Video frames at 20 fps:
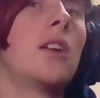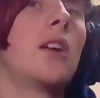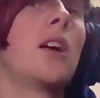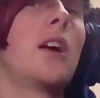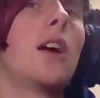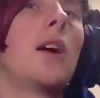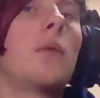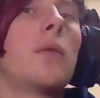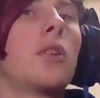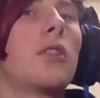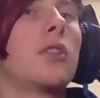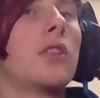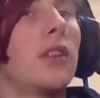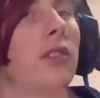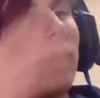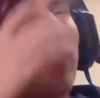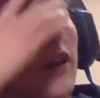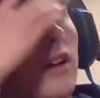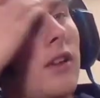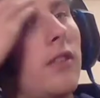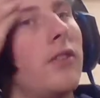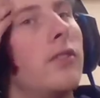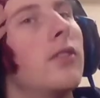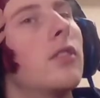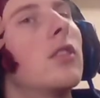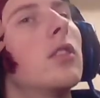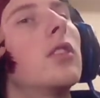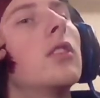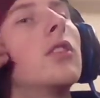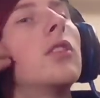I'm not sure if I've
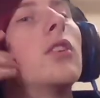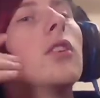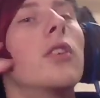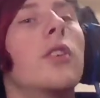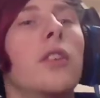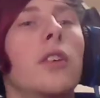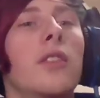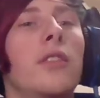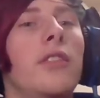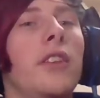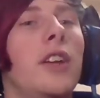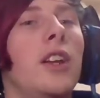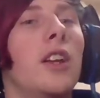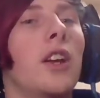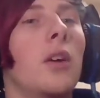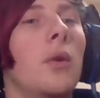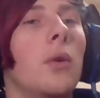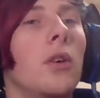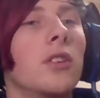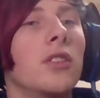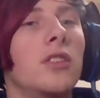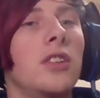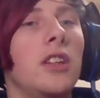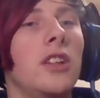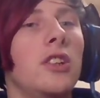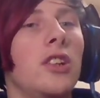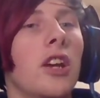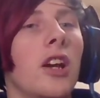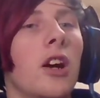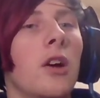done a video on
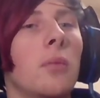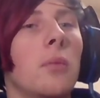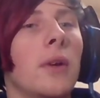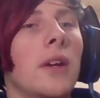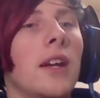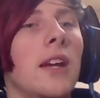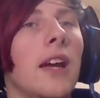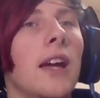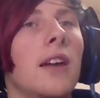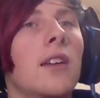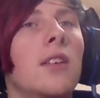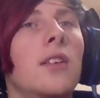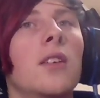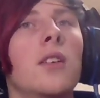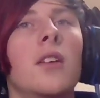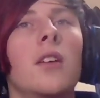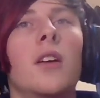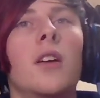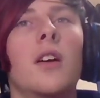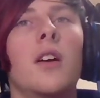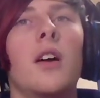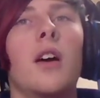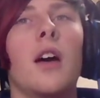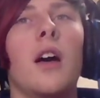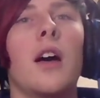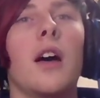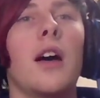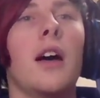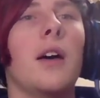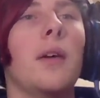CJRP yet.
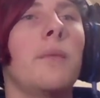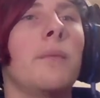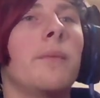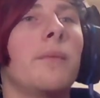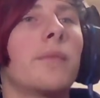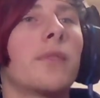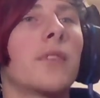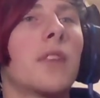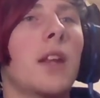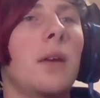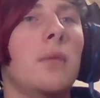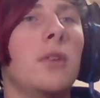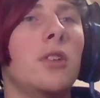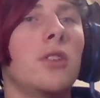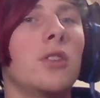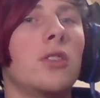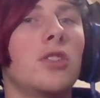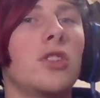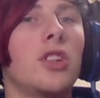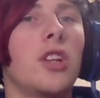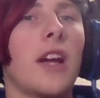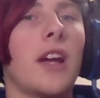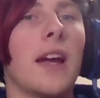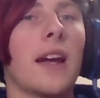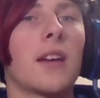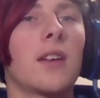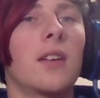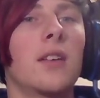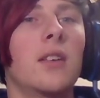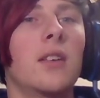Let me just
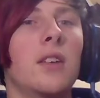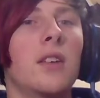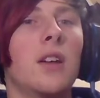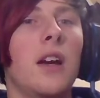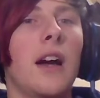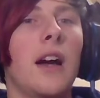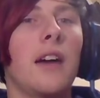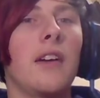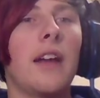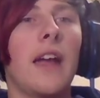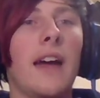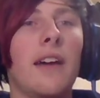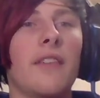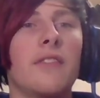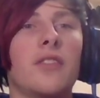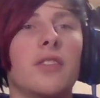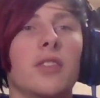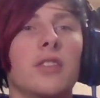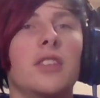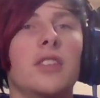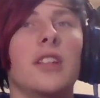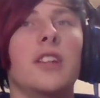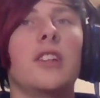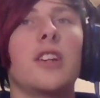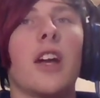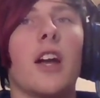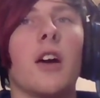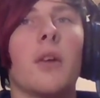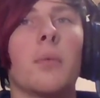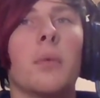check. I have done
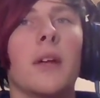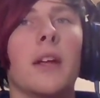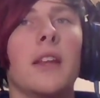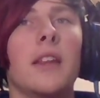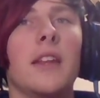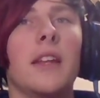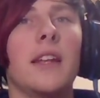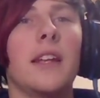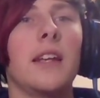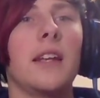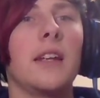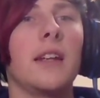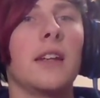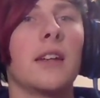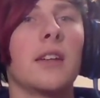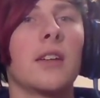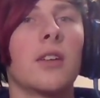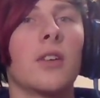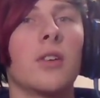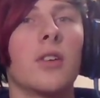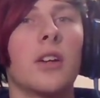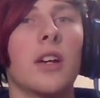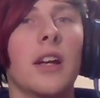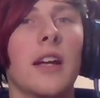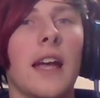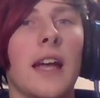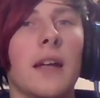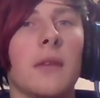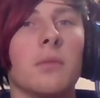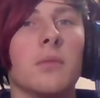CJRP, the Hunger
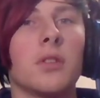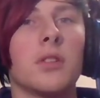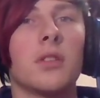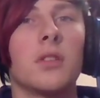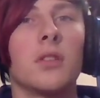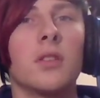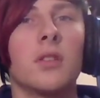Games.